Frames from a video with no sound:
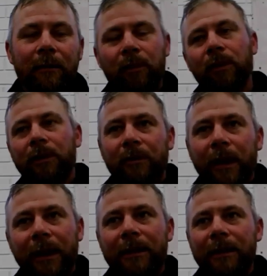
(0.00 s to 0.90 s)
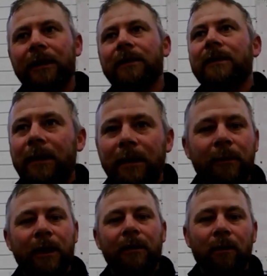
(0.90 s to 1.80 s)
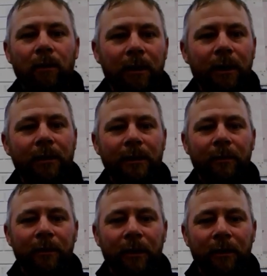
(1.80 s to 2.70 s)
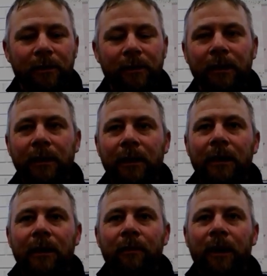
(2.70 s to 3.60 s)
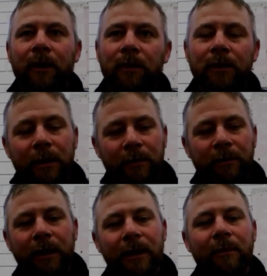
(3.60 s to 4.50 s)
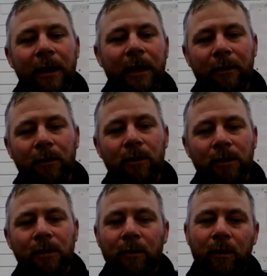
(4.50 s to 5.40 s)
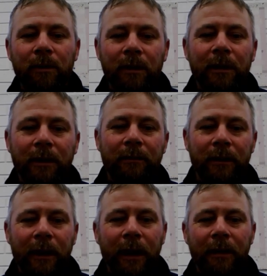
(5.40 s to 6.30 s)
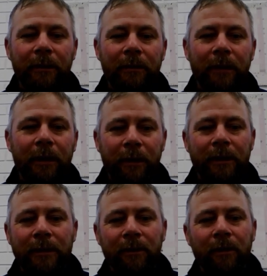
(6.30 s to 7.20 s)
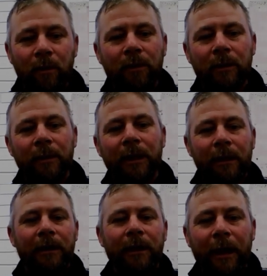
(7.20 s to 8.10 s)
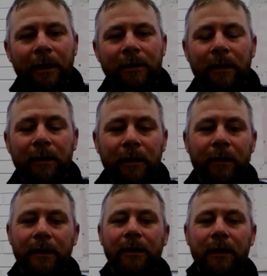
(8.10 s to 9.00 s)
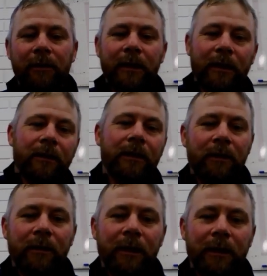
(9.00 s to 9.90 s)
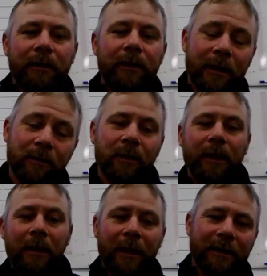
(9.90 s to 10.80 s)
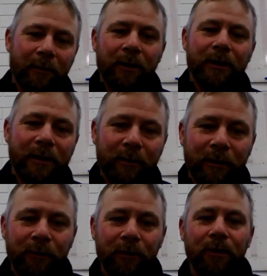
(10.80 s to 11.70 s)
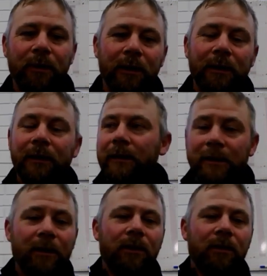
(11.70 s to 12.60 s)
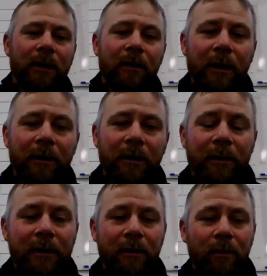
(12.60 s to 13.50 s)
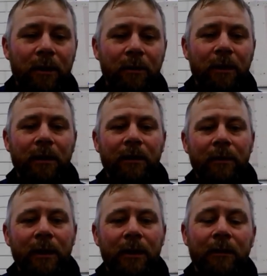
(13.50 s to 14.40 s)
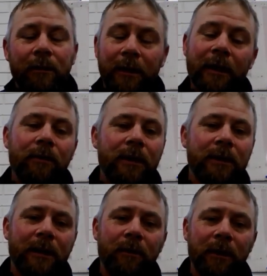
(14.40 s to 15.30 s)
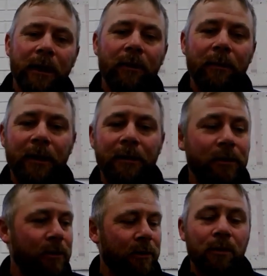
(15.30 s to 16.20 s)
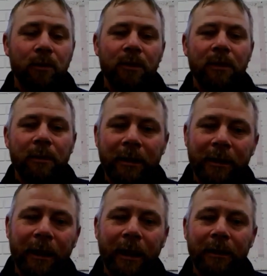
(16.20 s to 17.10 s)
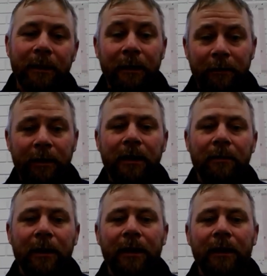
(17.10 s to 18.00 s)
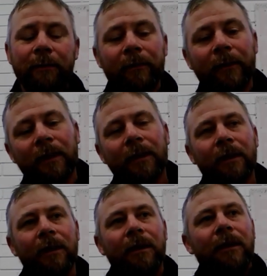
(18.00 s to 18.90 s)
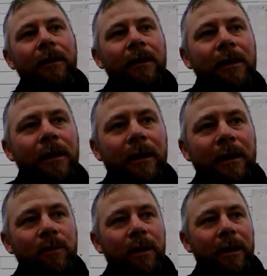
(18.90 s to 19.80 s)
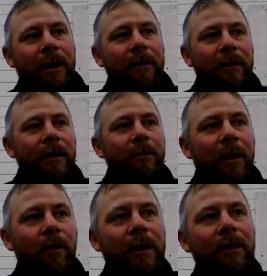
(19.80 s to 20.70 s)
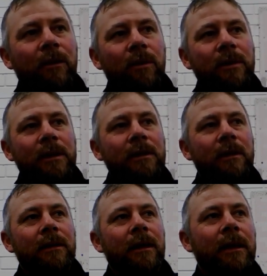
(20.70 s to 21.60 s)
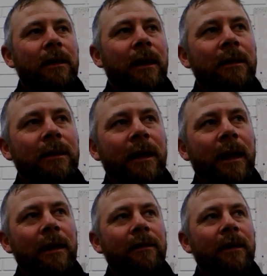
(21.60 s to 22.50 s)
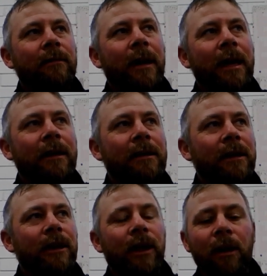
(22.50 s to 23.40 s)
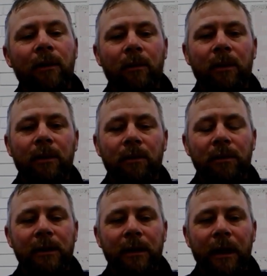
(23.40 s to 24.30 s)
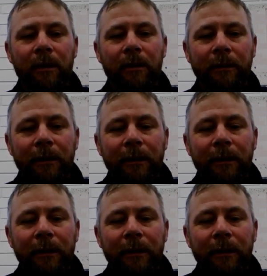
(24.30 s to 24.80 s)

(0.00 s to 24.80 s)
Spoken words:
pulling the rein, and you can see them going, I want to go somewhere else. Because they're thinking about the horse not wanting to leave the gate, they're actually not wanting to be at the gate, so they're actually on the other end of the arena. And that's when I go back to what I said before. There's no cocktail bar up there, so why do you want to go up there? The only reason they want to go up there is because the horse wants to be at the gate, and they're thinking about it. And that's why you can't think about where your horse is, and you can't think about it as a go. I want the horse to go.